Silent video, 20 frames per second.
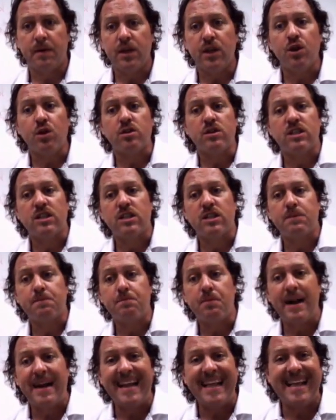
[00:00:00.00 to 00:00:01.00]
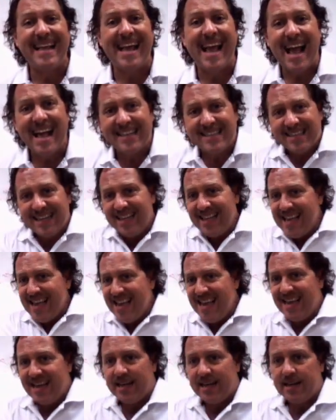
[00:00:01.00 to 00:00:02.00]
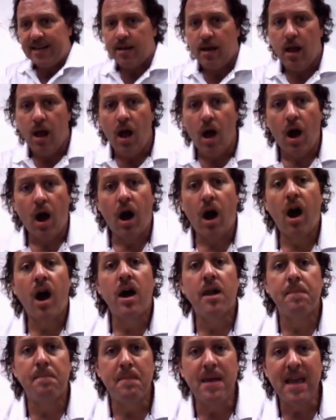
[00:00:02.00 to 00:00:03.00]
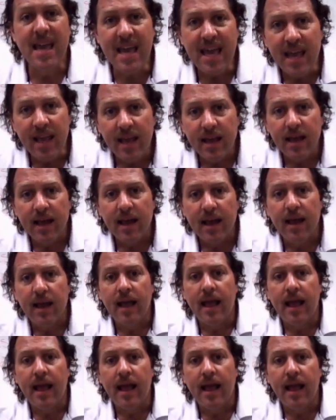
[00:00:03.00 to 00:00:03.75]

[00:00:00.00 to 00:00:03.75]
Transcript: but you're spreading gasoline on me,